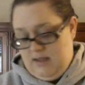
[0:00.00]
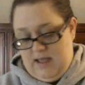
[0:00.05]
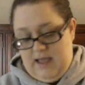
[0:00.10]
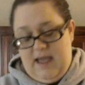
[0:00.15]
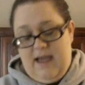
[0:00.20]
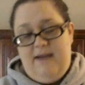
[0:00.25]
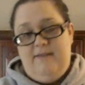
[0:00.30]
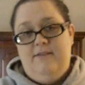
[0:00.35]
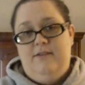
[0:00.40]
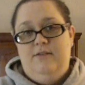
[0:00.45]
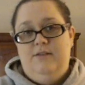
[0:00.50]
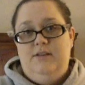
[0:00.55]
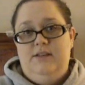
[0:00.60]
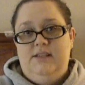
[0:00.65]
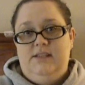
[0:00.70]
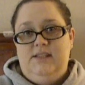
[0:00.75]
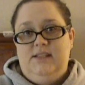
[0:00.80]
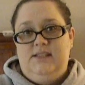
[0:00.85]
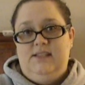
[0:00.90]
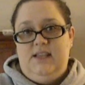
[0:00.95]
I haven't
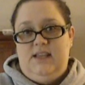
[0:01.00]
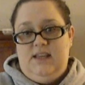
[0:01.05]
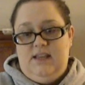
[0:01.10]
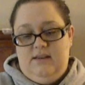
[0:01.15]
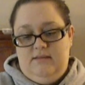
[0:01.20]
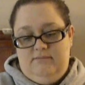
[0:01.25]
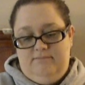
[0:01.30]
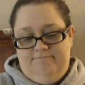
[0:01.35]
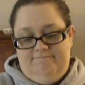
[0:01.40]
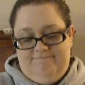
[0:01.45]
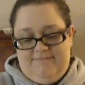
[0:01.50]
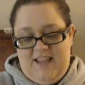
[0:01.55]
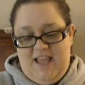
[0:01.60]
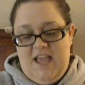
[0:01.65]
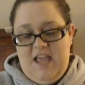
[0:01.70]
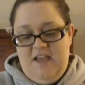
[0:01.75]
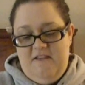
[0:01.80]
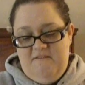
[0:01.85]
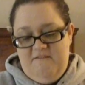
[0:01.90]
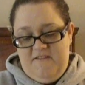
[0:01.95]
really succeeded
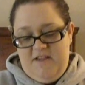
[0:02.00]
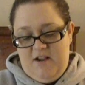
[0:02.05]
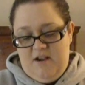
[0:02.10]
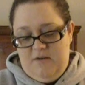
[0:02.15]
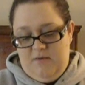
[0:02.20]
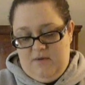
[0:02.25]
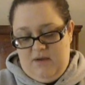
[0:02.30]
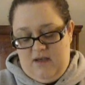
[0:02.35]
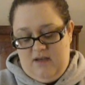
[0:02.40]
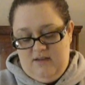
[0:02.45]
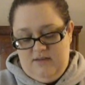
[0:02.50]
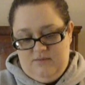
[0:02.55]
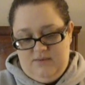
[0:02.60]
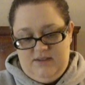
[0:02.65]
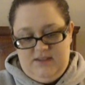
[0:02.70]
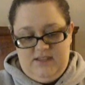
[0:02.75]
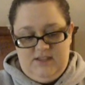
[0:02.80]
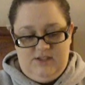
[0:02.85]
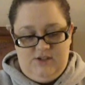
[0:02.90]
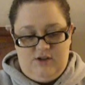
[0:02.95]
very well
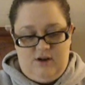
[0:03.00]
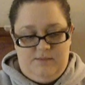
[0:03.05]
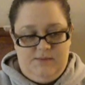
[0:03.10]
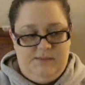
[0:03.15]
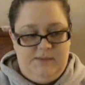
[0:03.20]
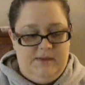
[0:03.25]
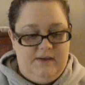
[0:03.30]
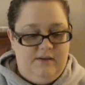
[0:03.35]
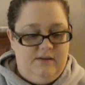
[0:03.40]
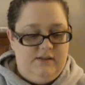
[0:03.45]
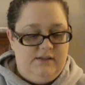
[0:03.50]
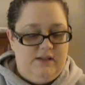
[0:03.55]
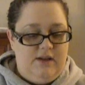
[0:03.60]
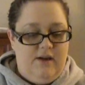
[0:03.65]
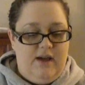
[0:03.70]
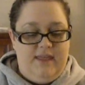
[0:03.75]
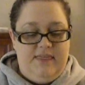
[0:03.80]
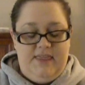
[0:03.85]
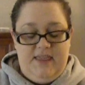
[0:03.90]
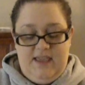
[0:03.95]
with this drop spindle. So
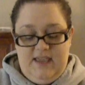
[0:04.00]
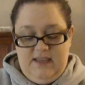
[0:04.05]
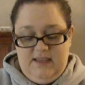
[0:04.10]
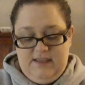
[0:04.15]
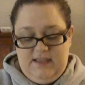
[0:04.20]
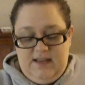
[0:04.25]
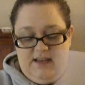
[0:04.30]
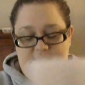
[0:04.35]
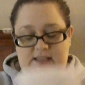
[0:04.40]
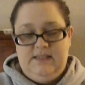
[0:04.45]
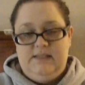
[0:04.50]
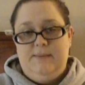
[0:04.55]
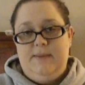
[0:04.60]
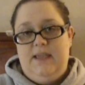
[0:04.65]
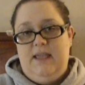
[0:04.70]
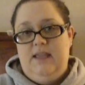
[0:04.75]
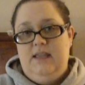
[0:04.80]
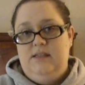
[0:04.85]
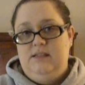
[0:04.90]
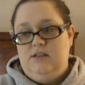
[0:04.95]
I think that I need some
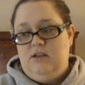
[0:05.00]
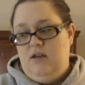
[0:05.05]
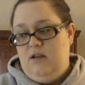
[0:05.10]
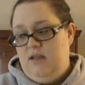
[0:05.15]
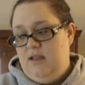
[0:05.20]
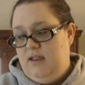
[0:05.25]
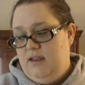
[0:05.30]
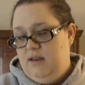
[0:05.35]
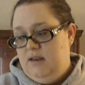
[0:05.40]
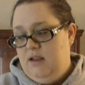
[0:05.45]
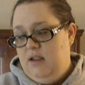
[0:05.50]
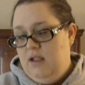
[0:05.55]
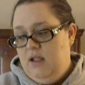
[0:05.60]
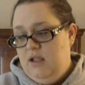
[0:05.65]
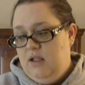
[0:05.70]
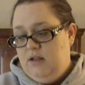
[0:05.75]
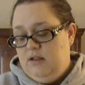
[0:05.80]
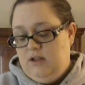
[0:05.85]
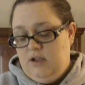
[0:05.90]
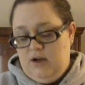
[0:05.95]
hands-on
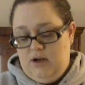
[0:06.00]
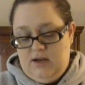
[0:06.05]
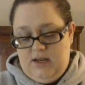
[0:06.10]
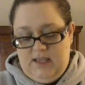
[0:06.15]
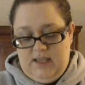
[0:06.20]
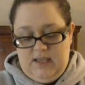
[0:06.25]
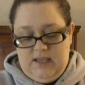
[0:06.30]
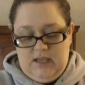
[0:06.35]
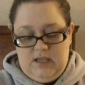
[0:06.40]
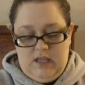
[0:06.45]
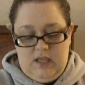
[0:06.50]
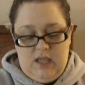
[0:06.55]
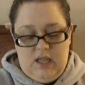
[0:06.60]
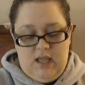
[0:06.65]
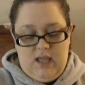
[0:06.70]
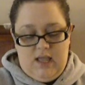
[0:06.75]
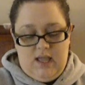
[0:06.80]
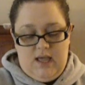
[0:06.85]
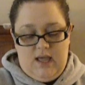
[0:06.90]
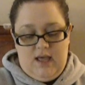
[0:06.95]
learning
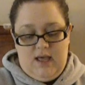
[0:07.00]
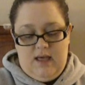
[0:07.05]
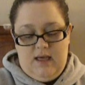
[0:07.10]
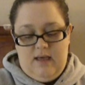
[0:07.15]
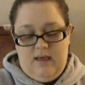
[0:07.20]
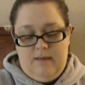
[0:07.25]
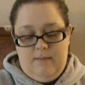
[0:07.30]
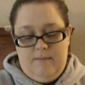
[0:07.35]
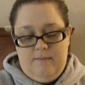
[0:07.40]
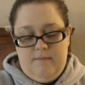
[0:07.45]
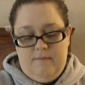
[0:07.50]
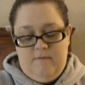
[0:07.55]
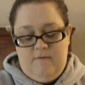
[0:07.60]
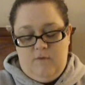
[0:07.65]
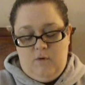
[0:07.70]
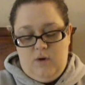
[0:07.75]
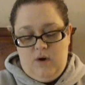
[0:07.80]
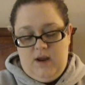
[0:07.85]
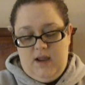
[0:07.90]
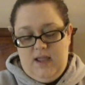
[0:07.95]

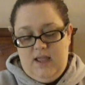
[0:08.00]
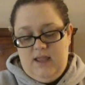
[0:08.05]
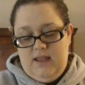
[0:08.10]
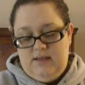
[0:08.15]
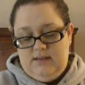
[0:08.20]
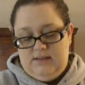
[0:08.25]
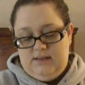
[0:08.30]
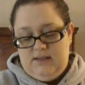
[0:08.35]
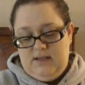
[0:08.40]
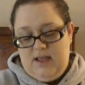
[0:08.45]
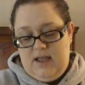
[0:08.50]
for it.